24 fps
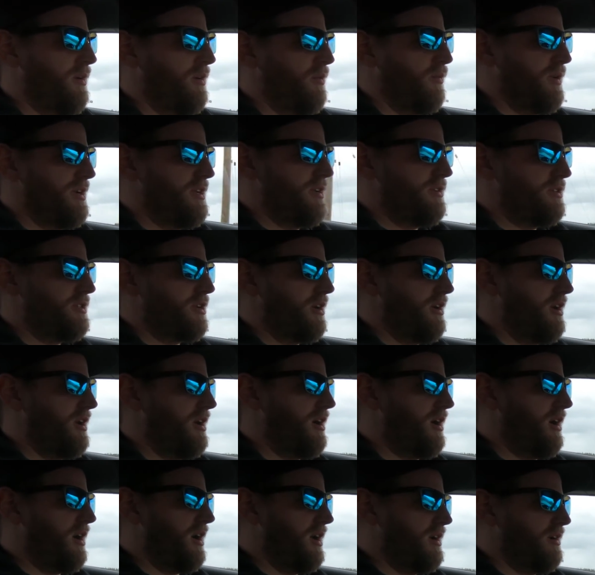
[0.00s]
when you turn it
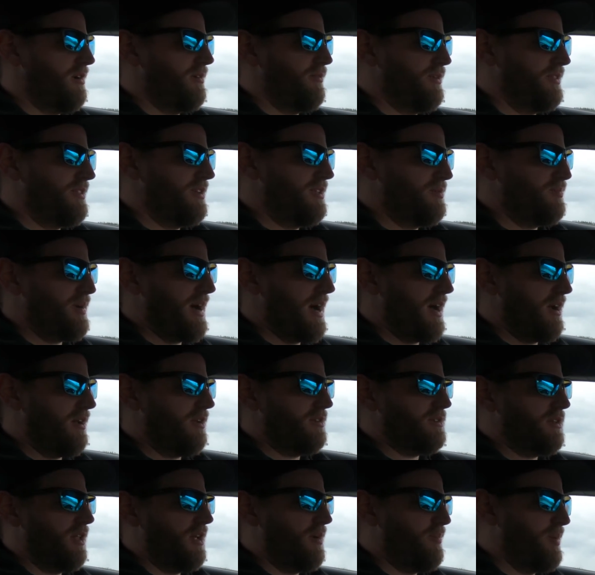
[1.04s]
on with these
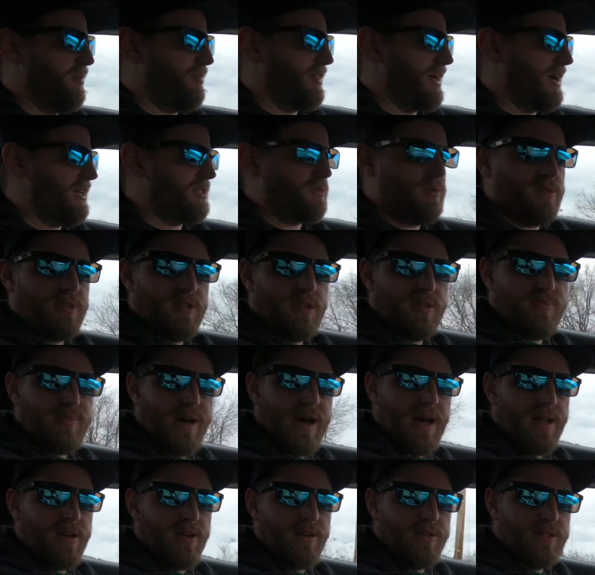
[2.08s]
paddles, a lot of people ask what these
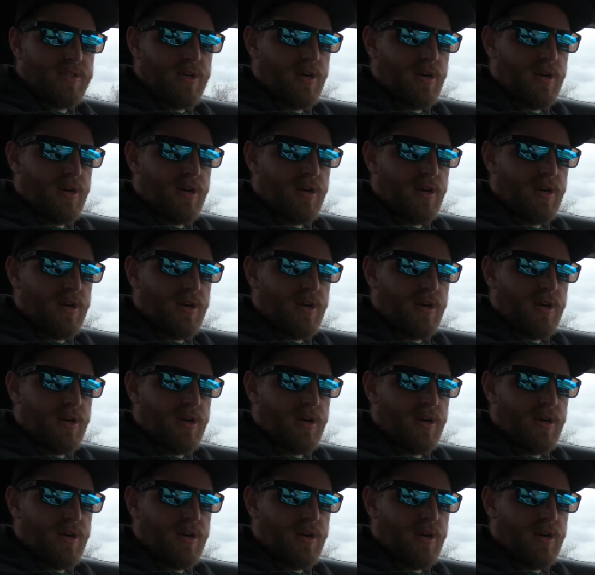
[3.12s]
paddles